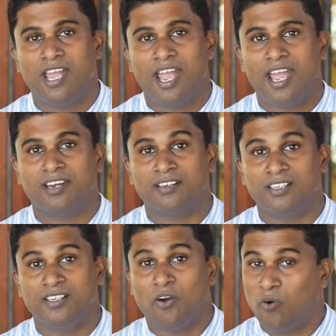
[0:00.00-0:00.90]
And
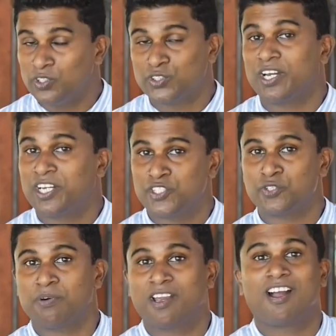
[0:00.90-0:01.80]
also, I ensure
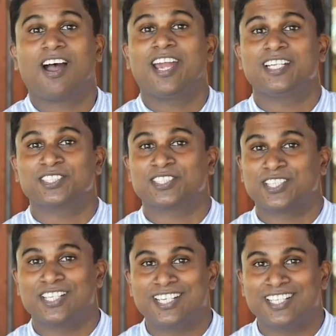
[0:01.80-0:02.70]
my car is
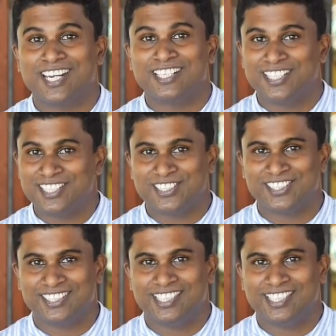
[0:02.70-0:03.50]
clean and neat,